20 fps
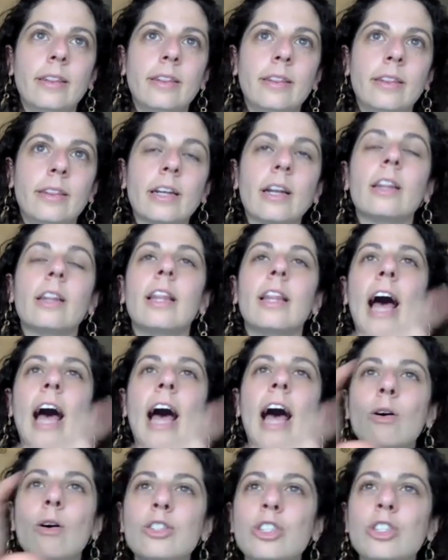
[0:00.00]
that
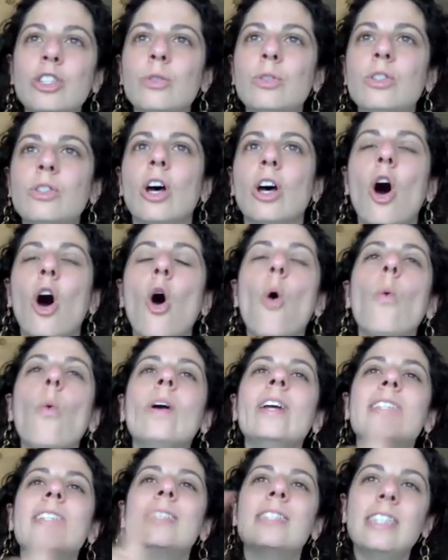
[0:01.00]
allows you to
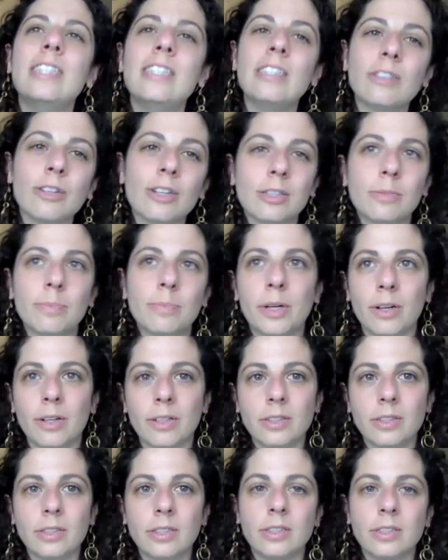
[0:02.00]
always see your
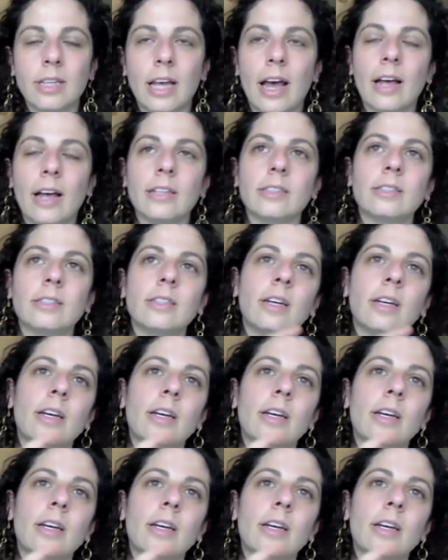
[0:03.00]
experiences as